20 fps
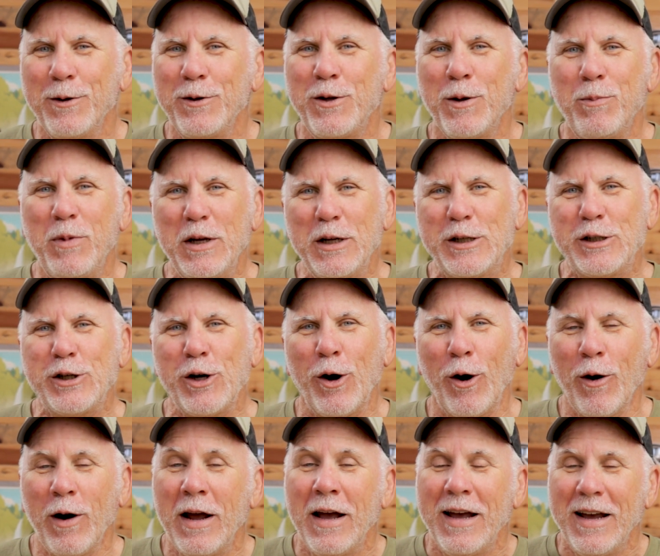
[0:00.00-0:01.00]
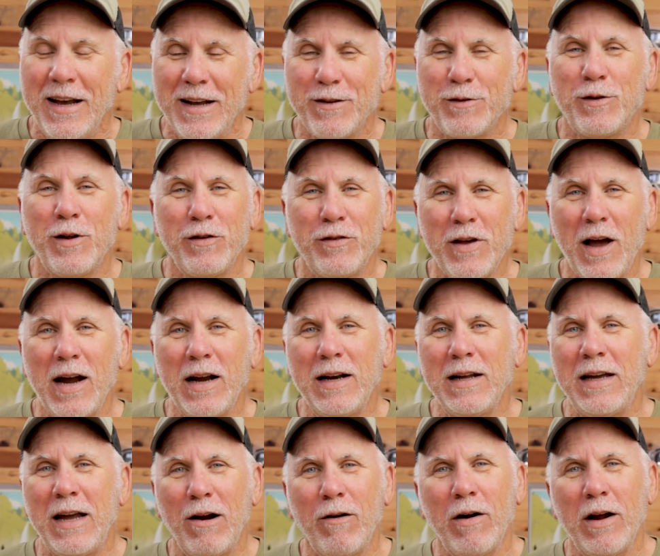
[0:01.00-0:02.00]
to be sure. It's designed to
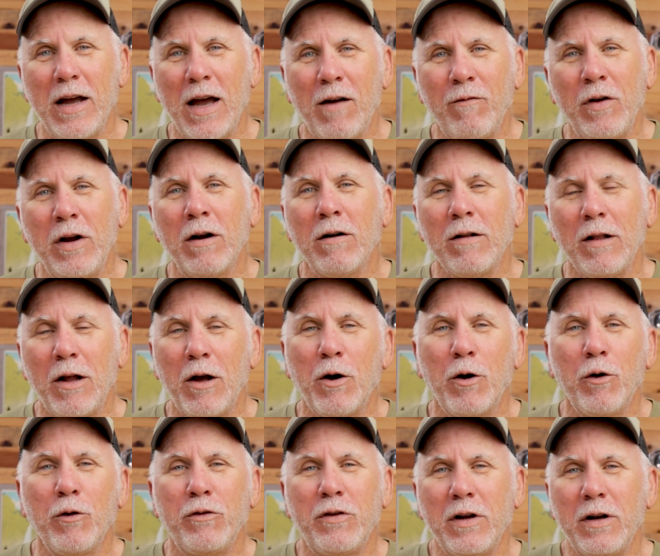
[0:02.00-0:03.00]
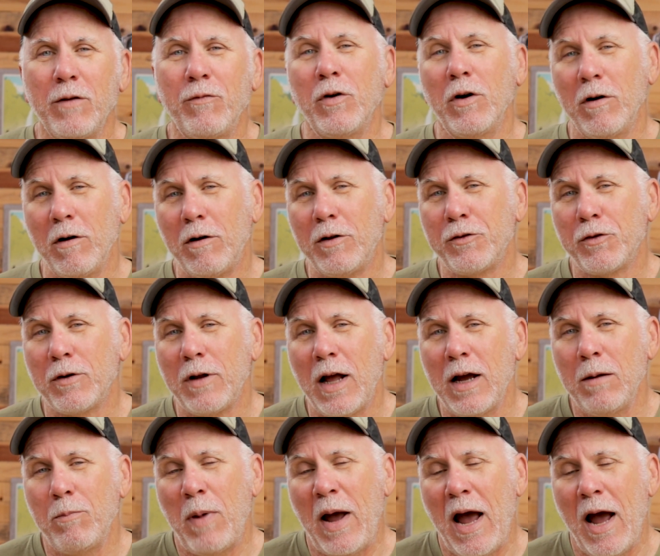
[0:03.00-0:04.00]
carry heavier loads, and if you're an
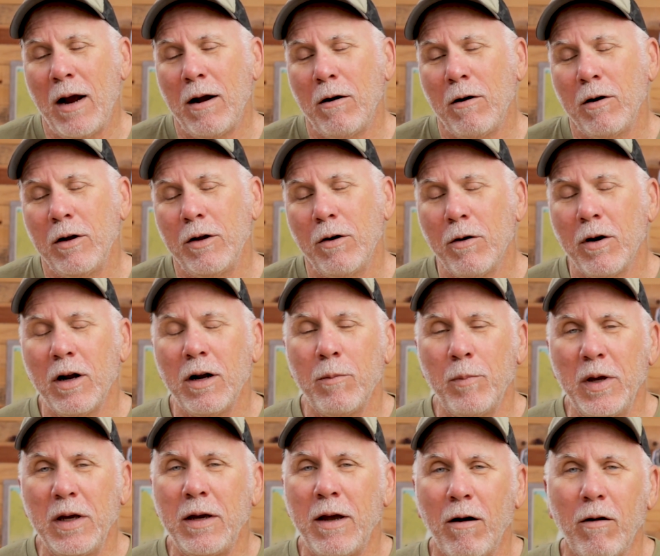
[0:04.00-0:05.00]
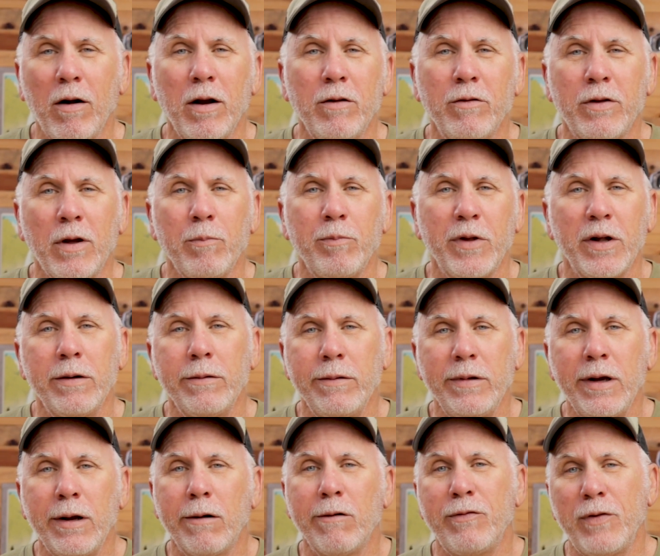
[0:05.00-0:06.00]
ultralight packer, you're going to be carrying something,
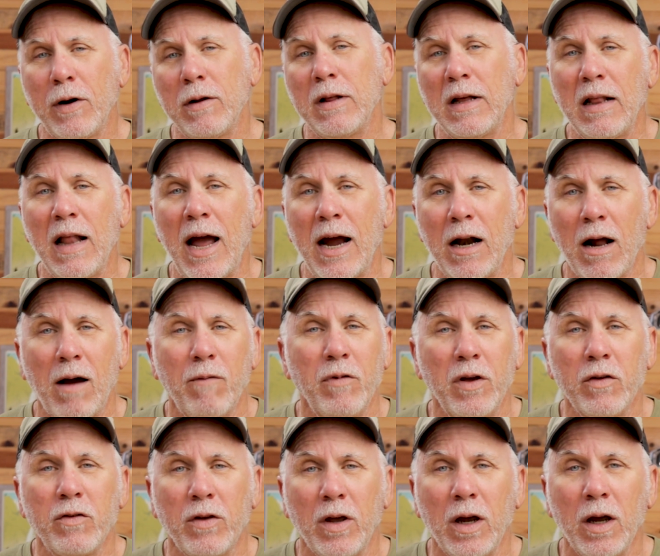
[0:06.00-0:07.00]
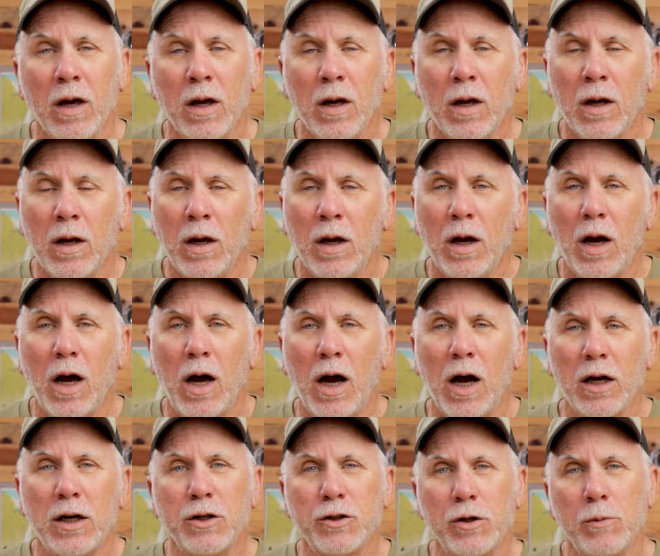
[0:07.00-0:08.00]
fairly light, obviously,
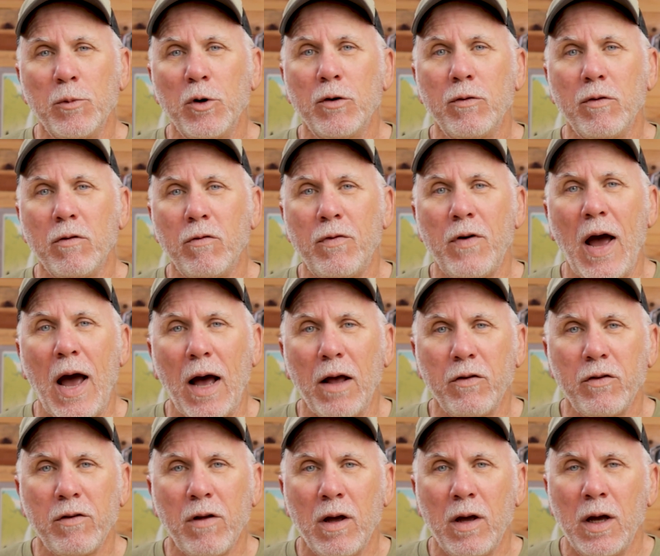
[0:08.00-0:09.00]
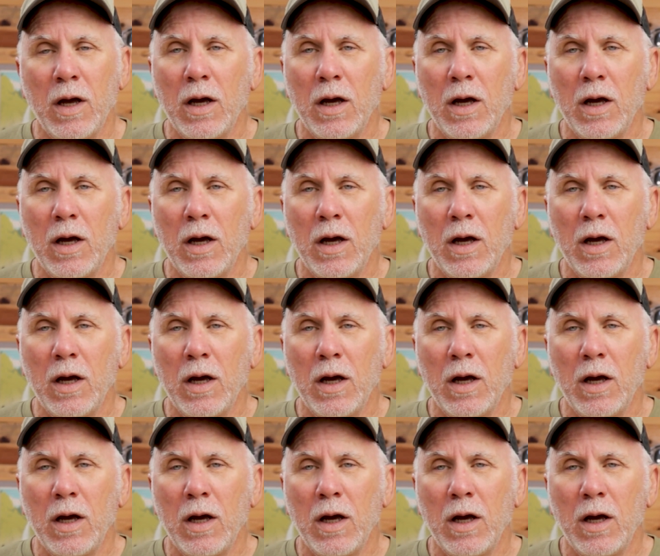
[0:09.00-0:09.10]
because you're moving fast.